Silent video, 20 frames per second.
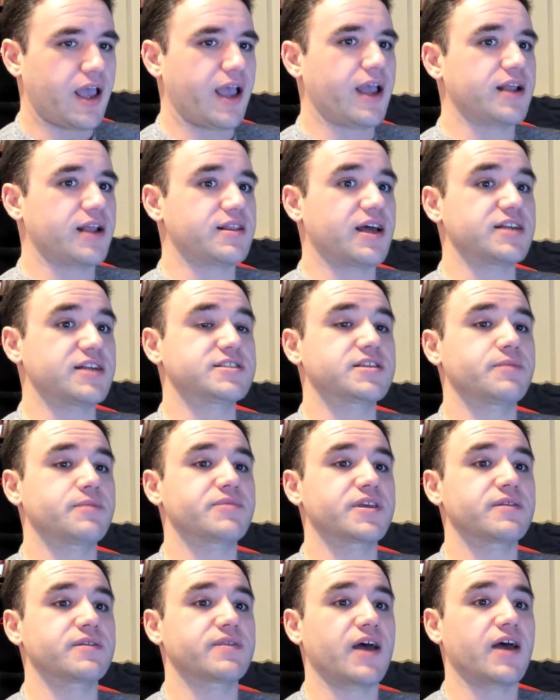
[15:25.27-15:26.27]
and that's
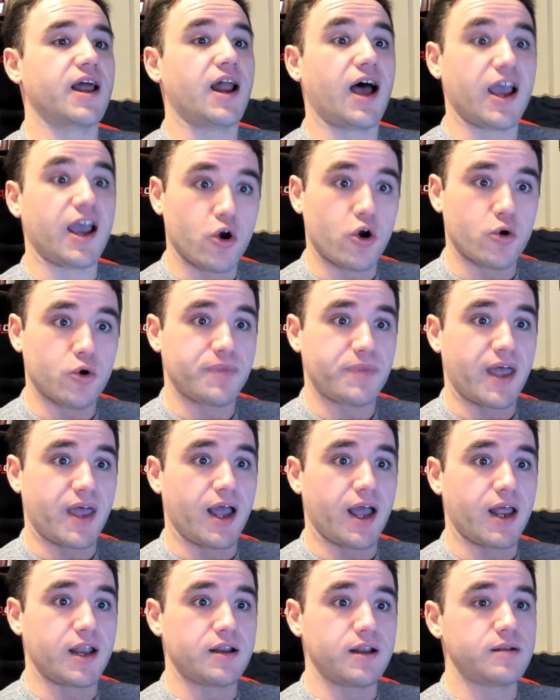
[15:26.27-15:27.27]
something that I hope
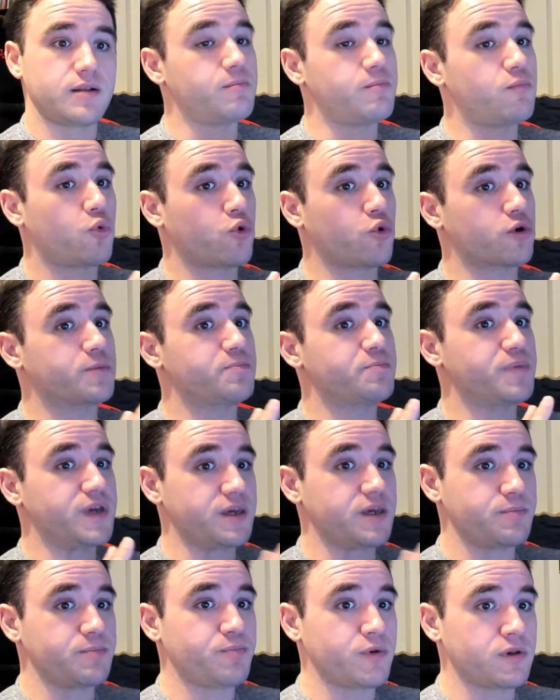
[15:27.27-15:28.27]
that more
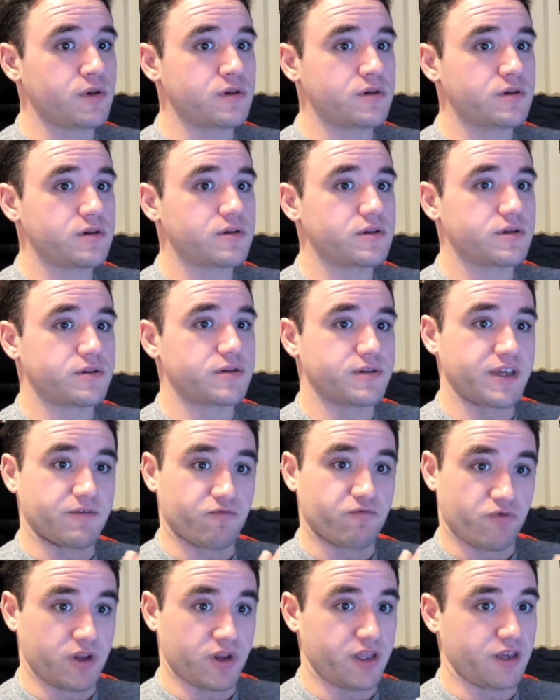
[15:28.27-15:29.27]
people
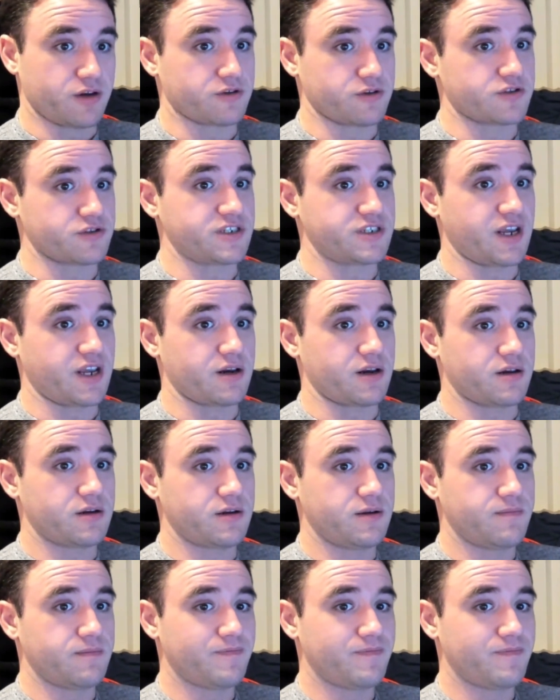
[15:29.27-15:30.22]
like really understand.